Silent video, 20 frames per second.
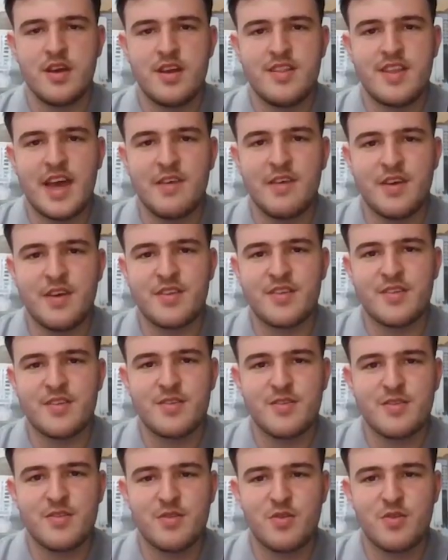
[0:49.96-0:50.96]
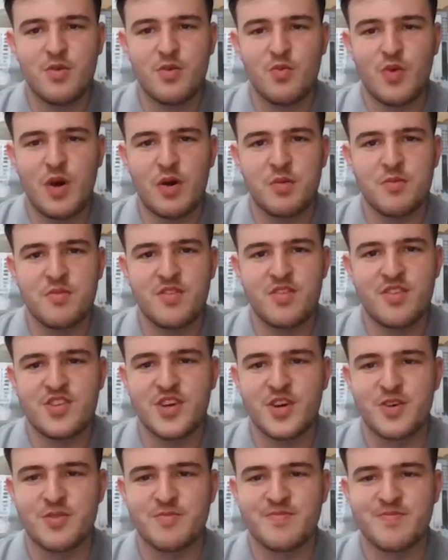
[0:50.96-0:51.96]
David, welcome to the
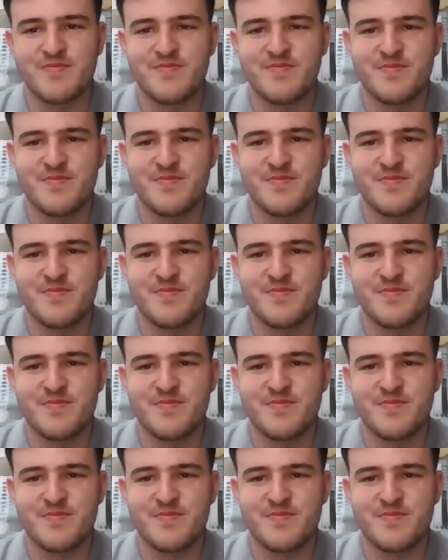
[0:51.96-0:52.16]
show.